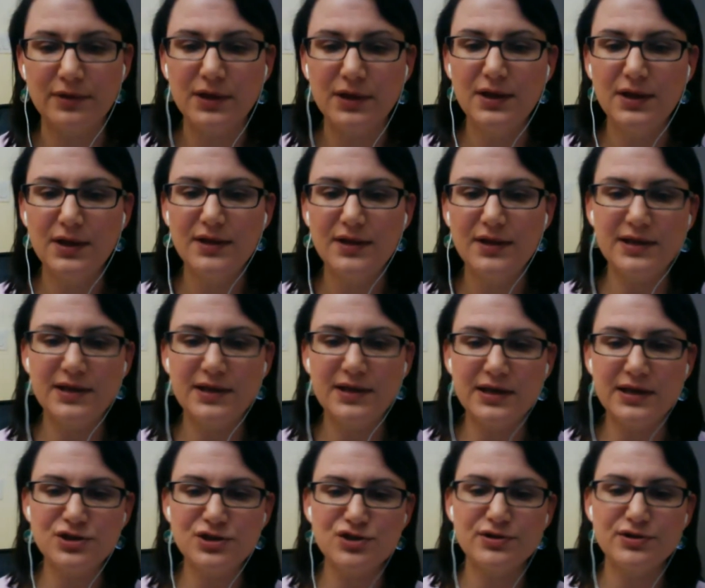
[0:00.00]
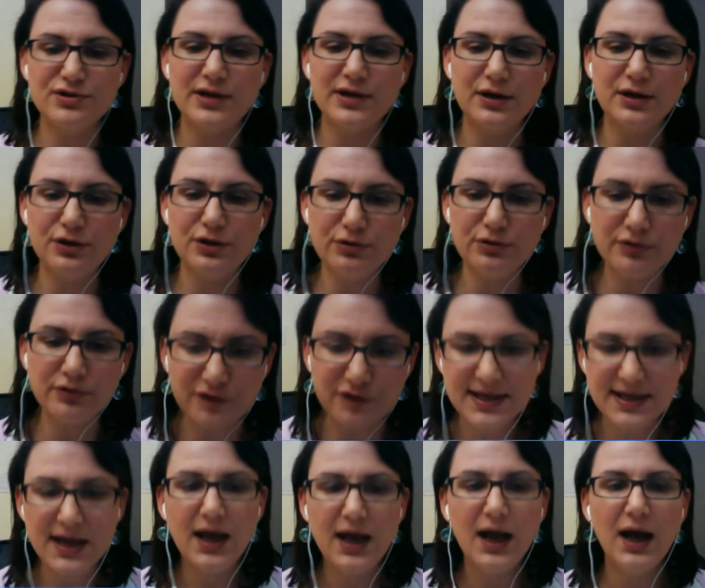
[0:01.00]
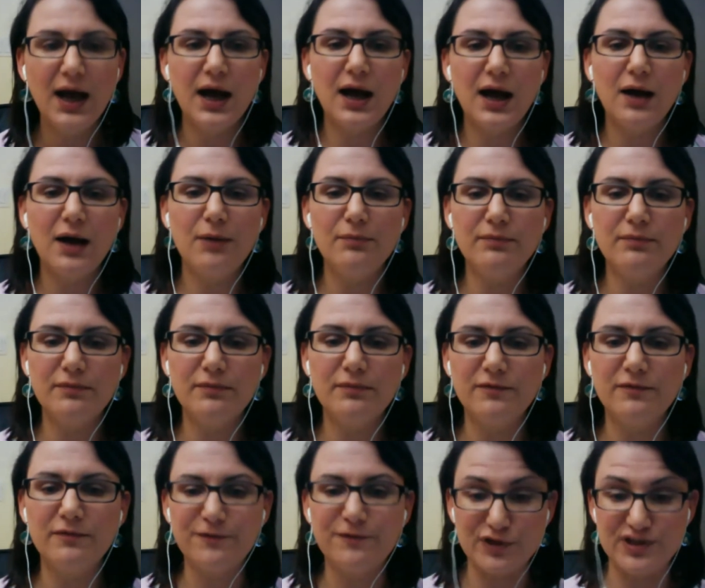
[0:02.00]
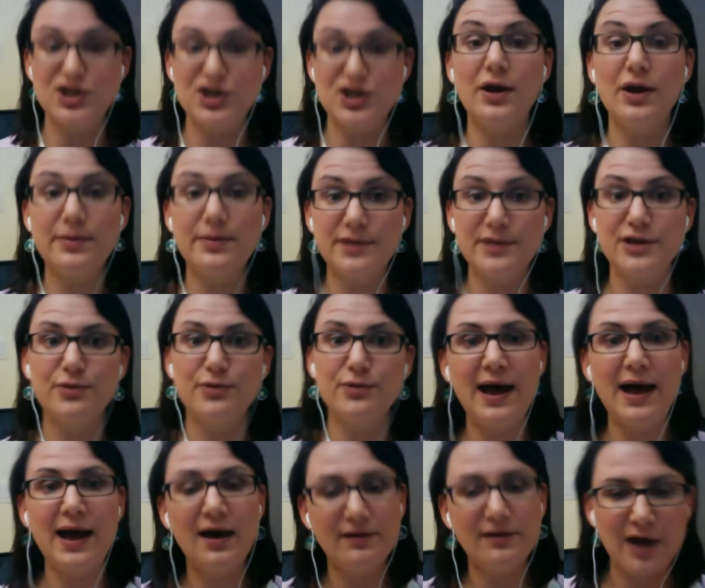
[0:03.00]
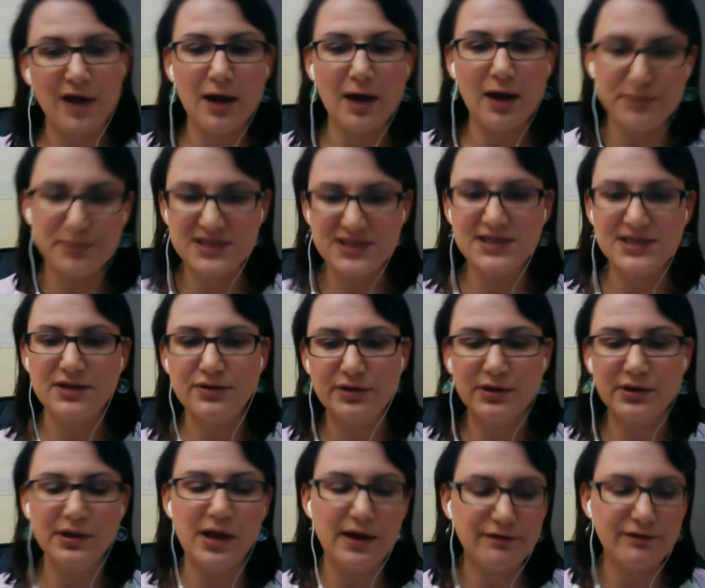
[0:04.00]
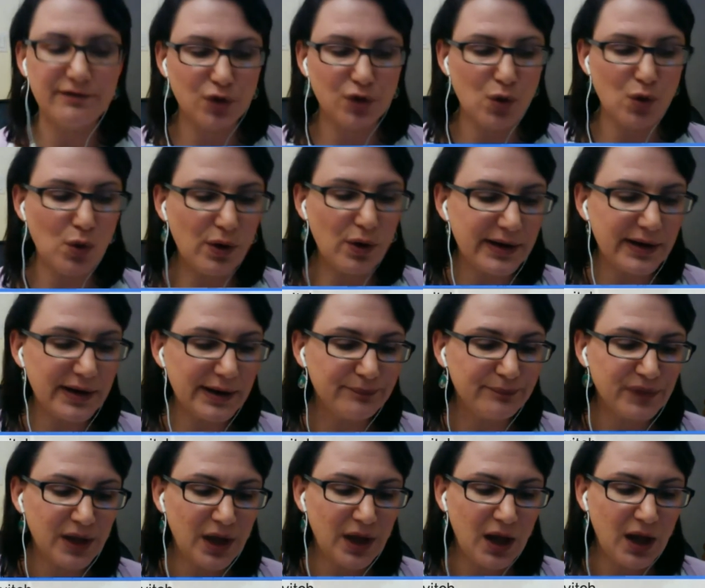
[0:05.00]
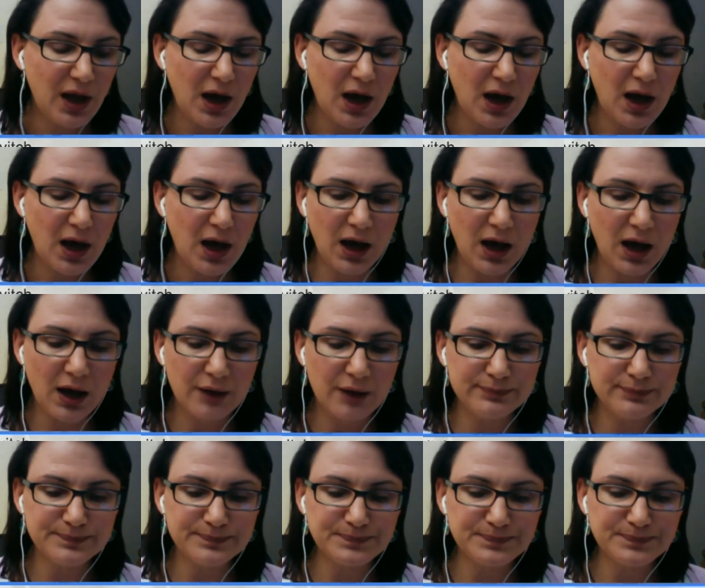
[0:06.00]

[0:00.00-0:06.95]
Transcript: the internet universe for the time that you have up until the live recording, I